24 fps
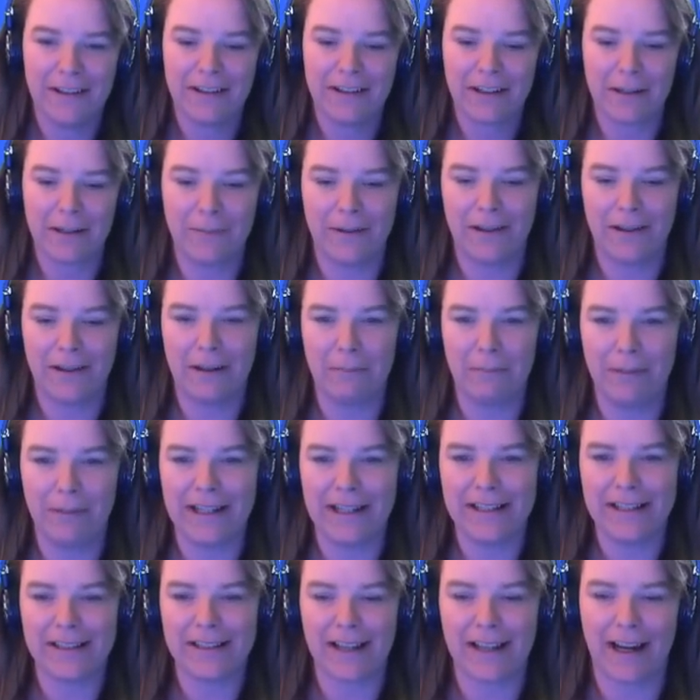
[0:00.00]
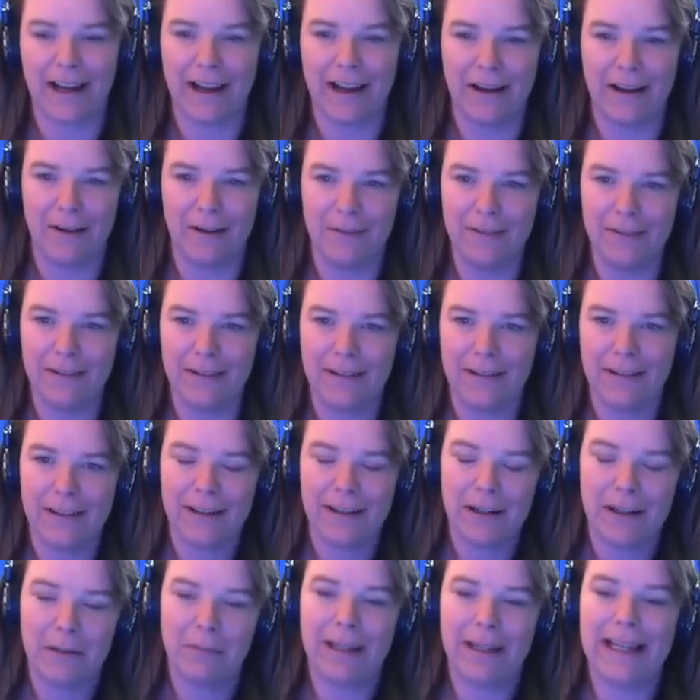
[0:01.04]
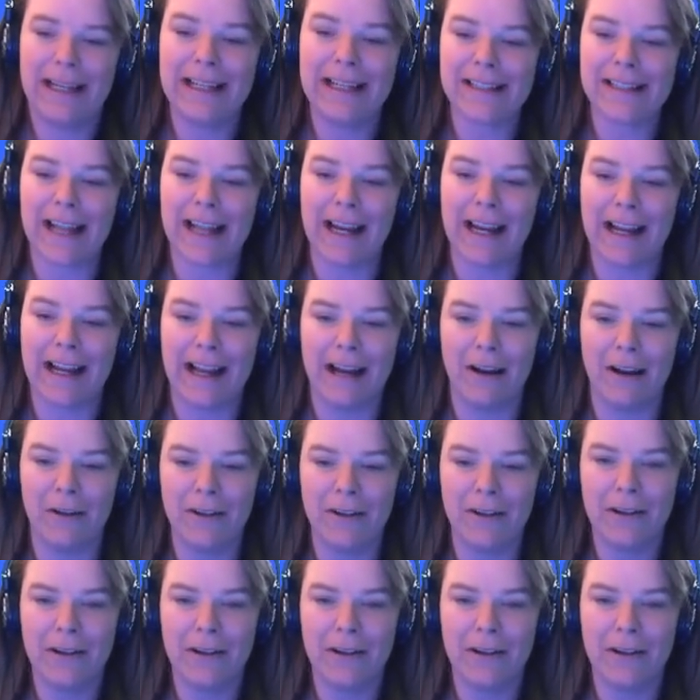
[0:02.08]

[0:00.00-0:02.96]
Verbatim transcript: Come on, please stay down. Please stay down.